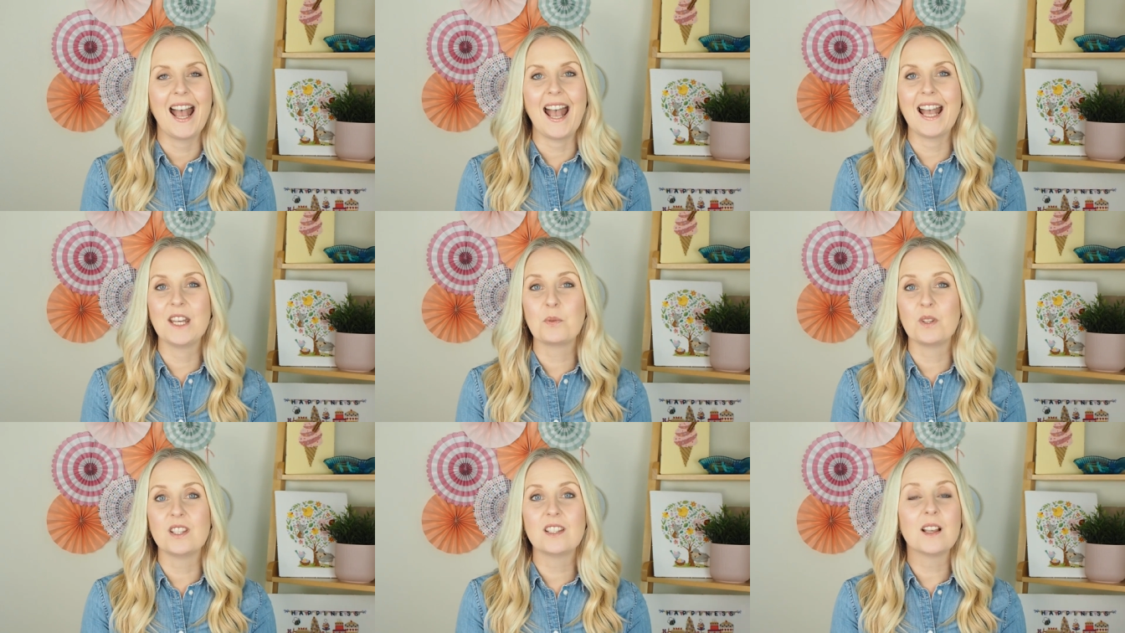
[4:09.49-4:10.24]
and
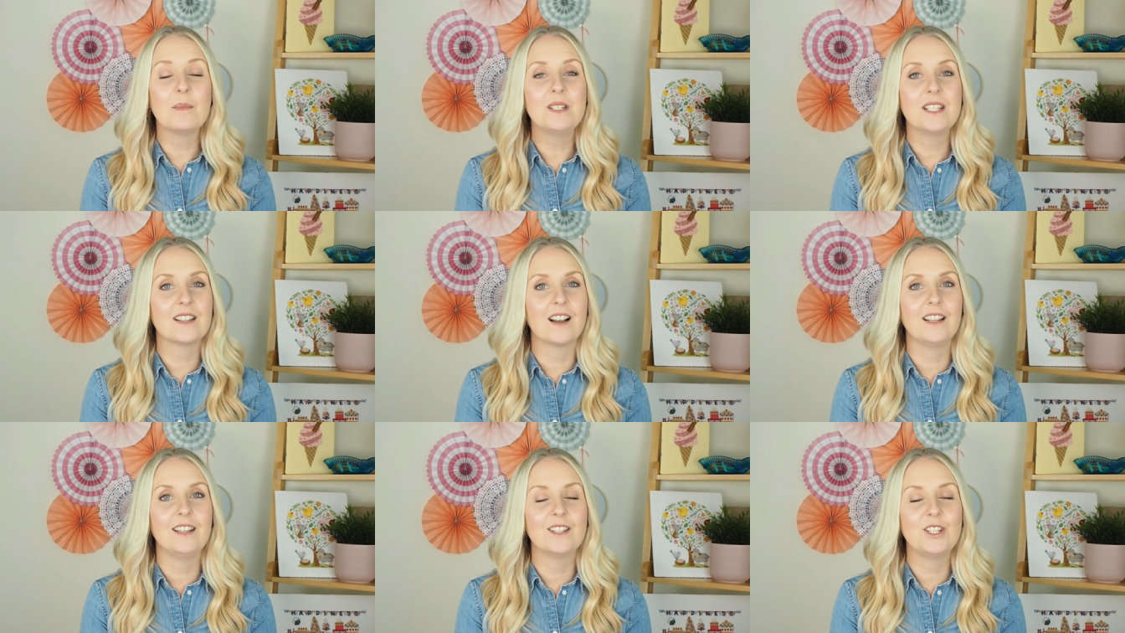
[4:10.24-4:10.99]
with some
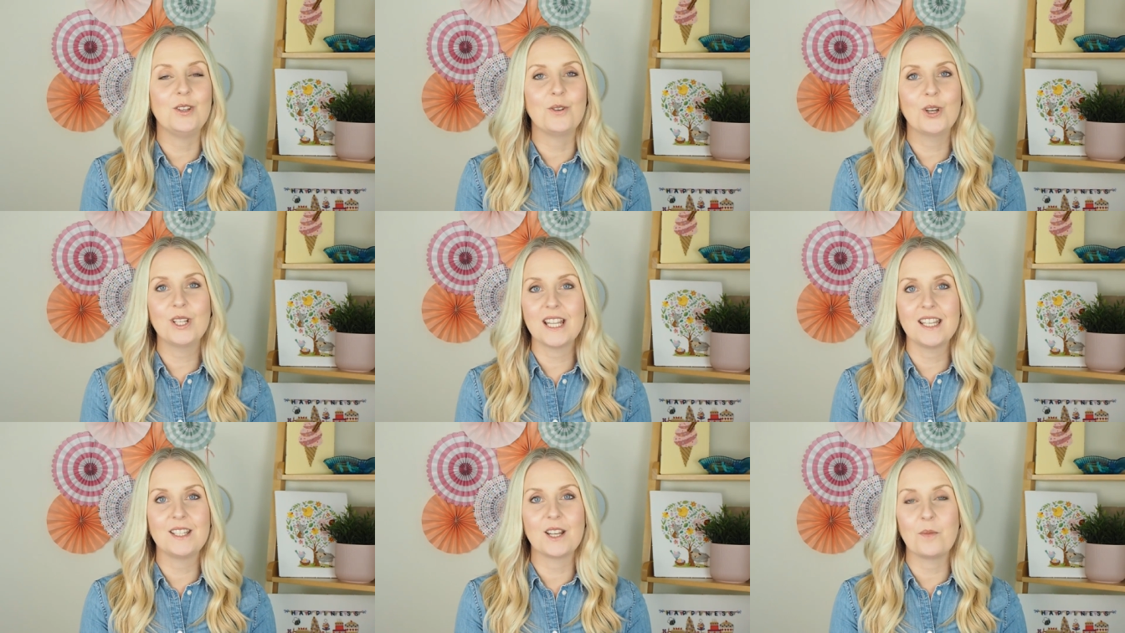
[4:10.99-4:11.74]
designers you could
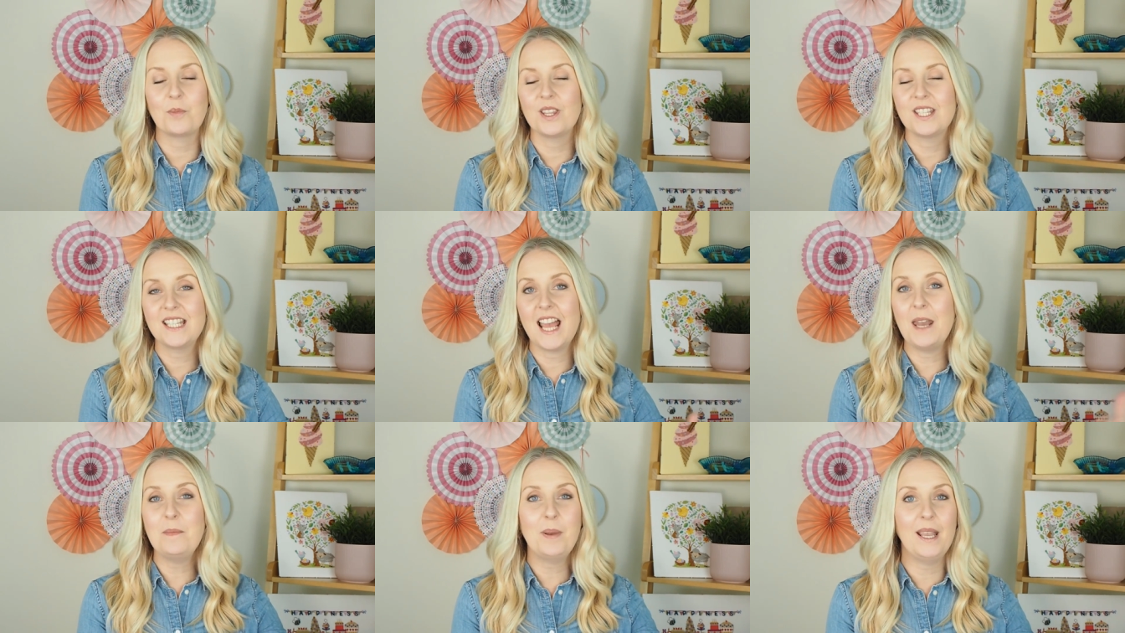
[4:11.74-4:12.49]
end up with
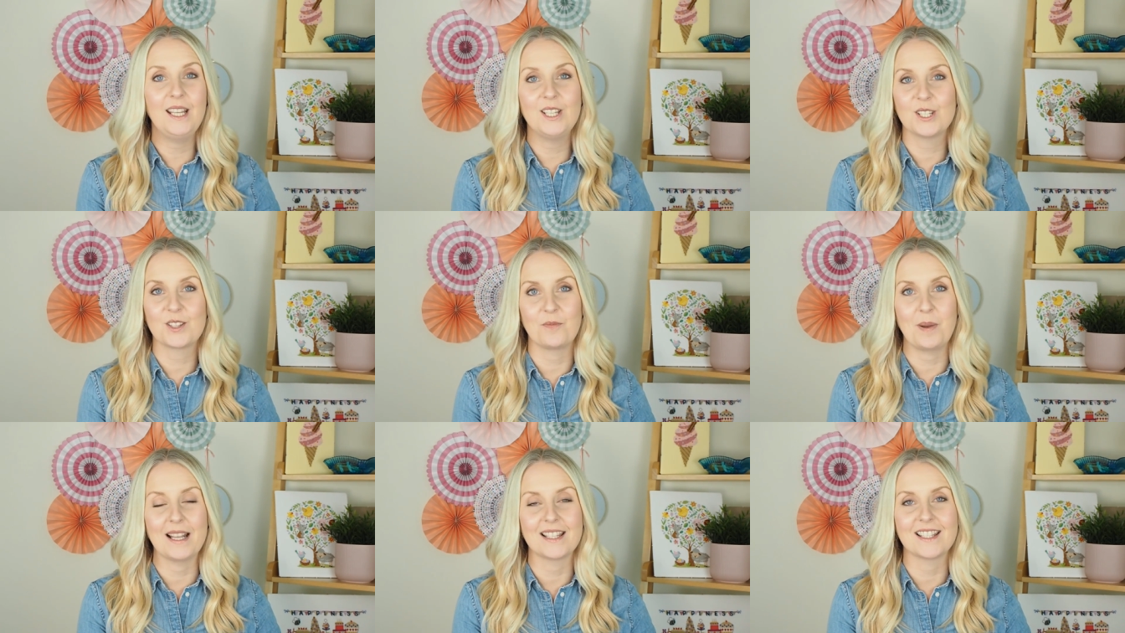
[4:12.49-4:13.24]
ten pages of
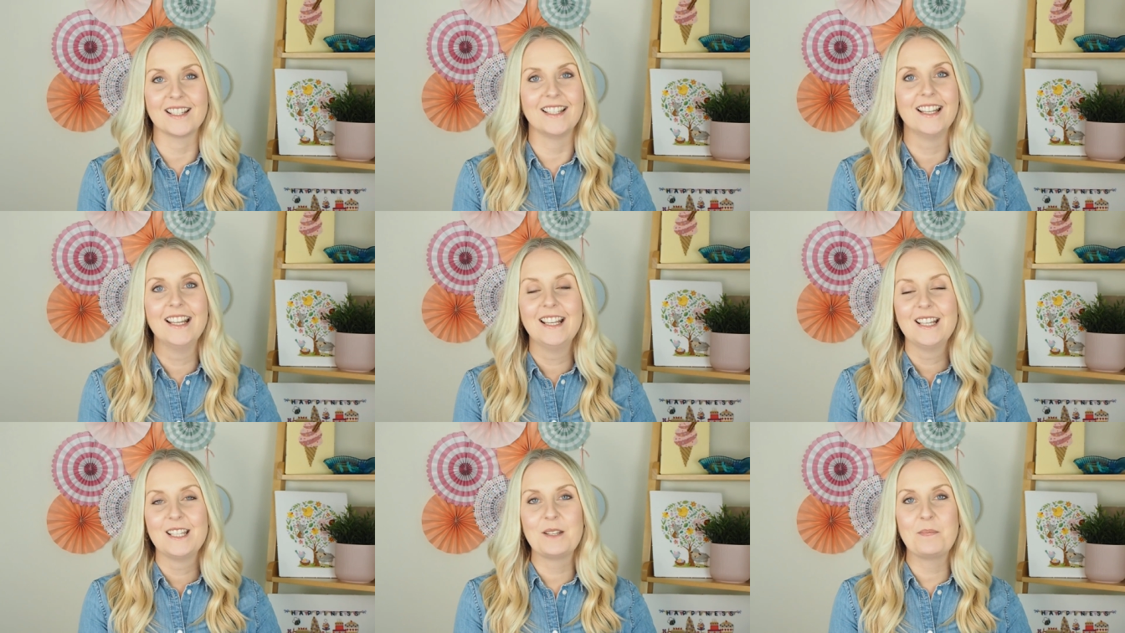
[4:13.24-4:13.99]
pattern,
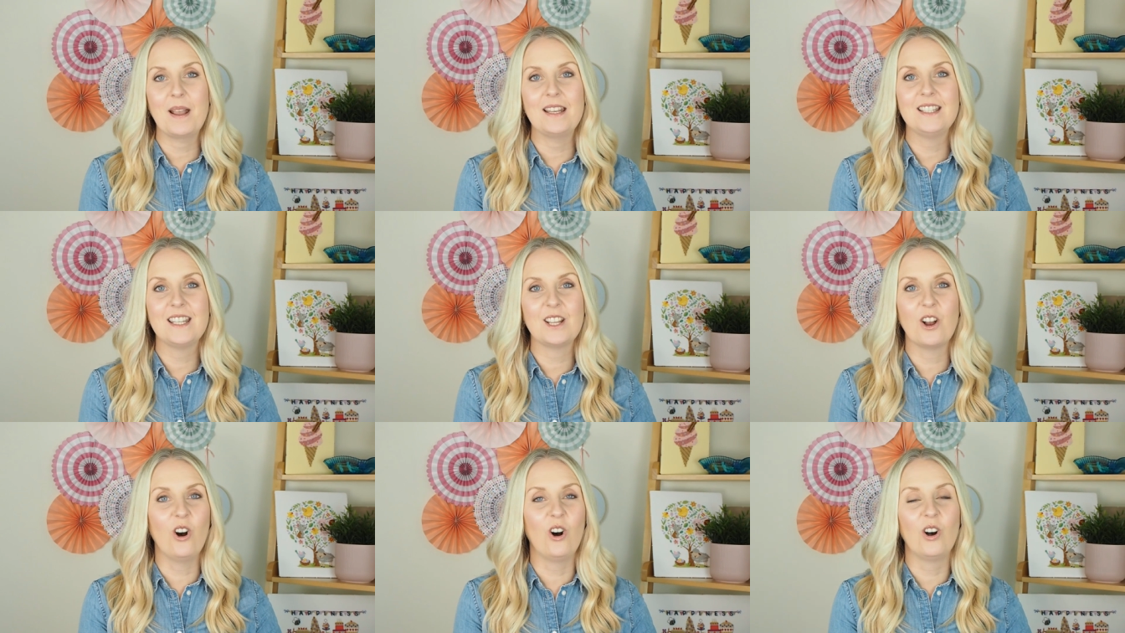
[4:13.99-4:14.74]
depending
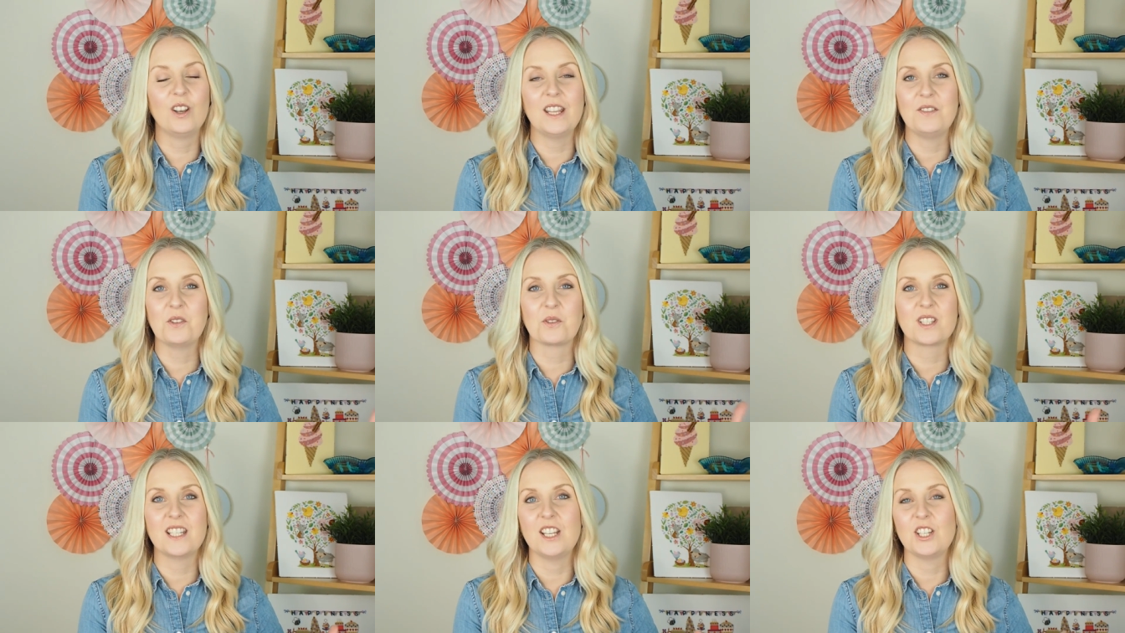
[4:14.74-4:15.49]
on if you're
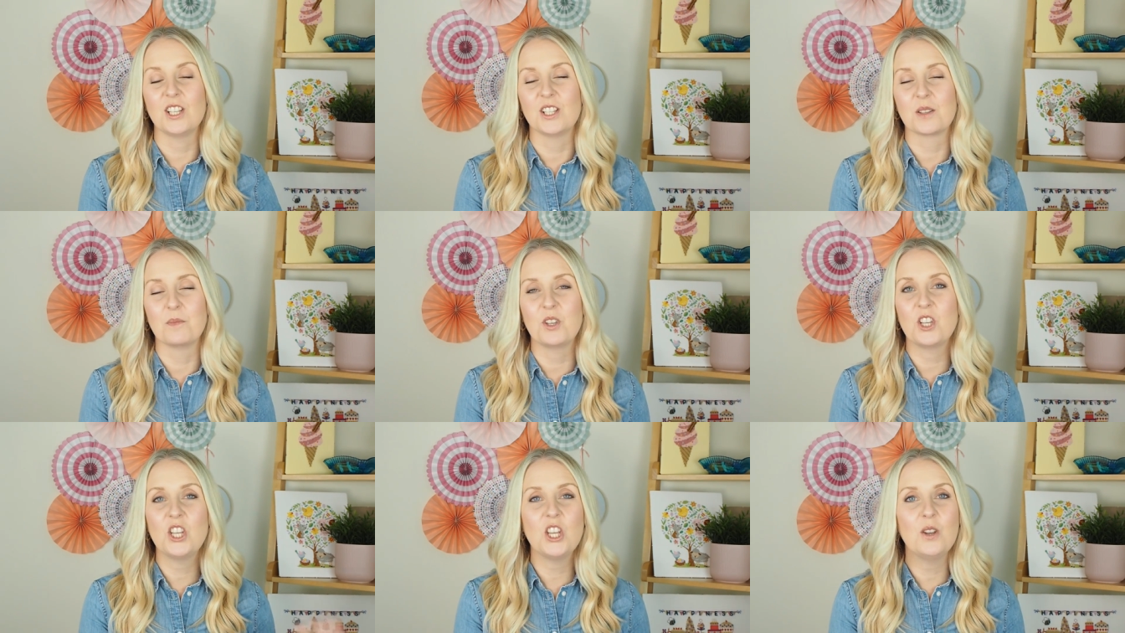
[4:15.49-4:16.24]
stitching some
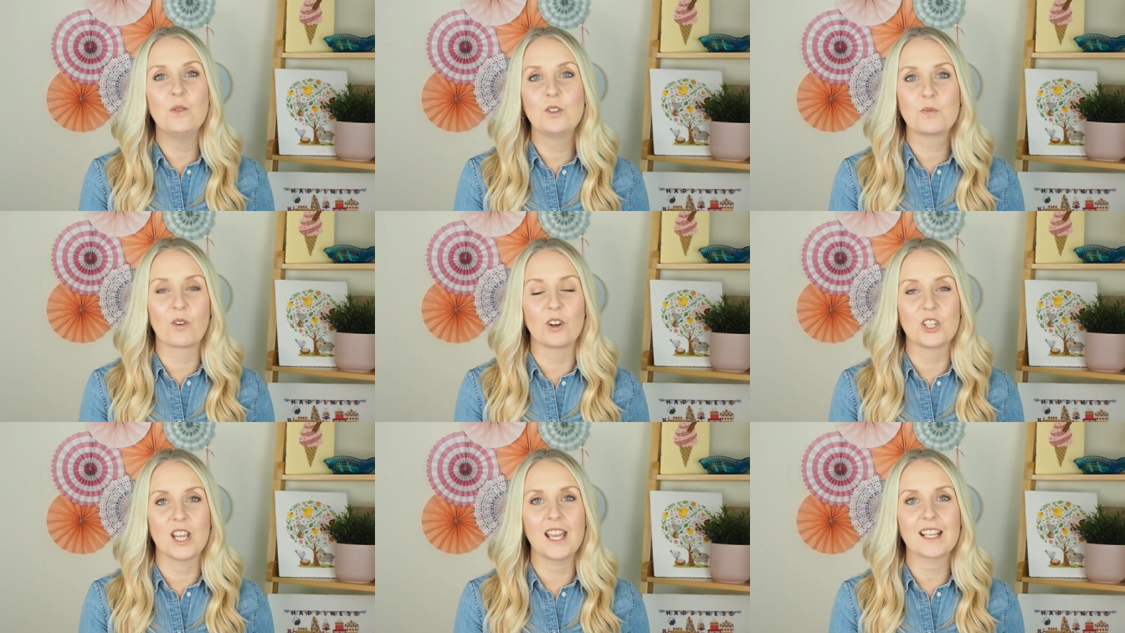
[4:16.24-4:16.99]
huge
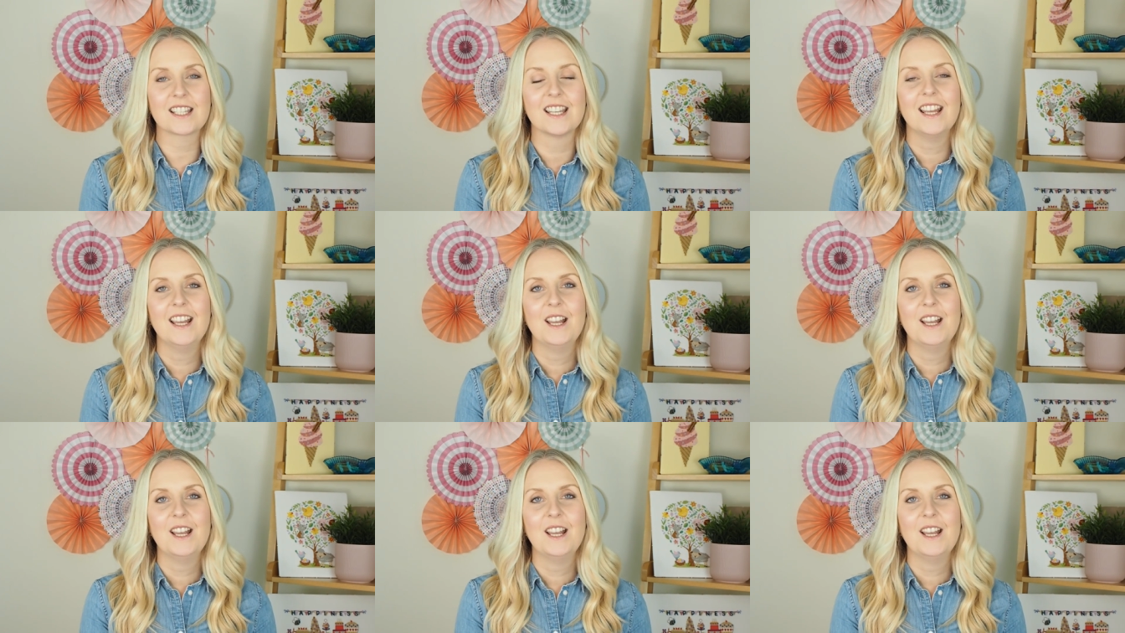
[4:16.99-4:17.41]
projects.